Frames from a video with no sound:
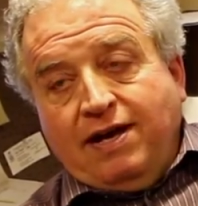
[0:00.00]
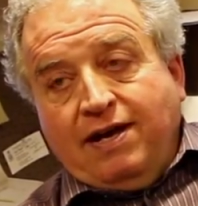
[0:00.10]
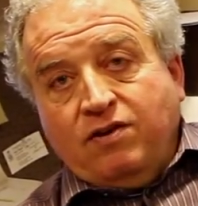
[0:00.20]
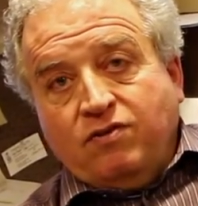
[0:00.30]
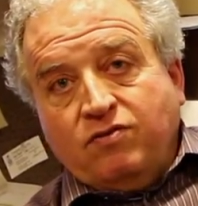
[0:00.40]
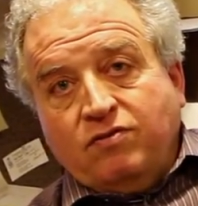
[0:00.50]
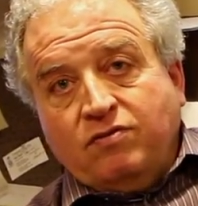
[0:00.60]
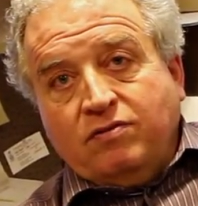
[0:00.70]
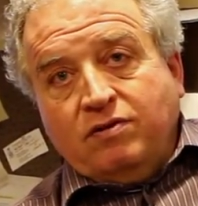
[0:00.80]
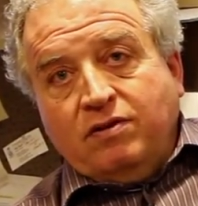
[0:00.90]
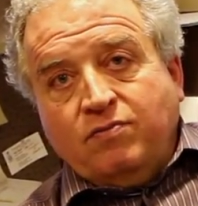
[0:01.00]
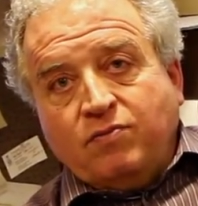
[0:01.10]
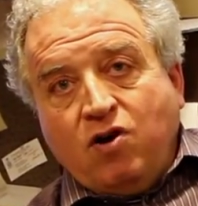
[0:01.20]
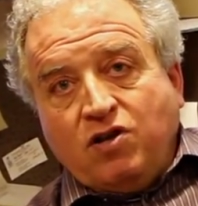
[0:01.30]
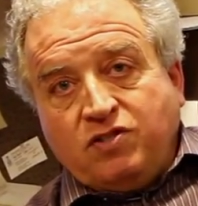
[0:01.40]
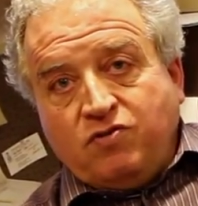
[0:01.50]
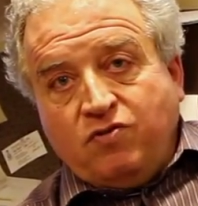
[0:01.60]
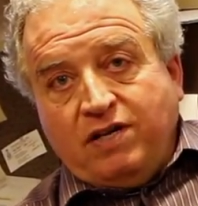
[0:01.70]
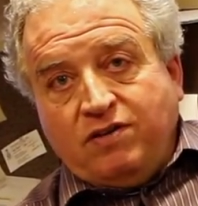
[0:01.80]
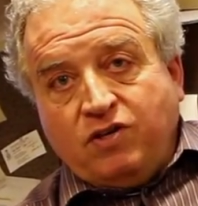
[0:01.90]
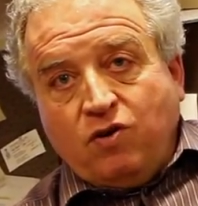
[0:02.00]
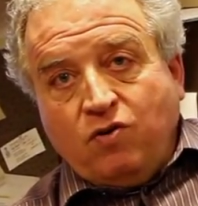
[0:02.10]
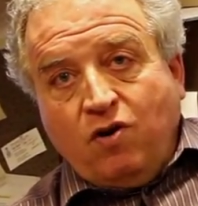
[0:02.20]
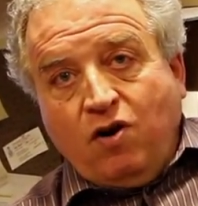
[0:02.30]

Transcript: and um, cause the train to go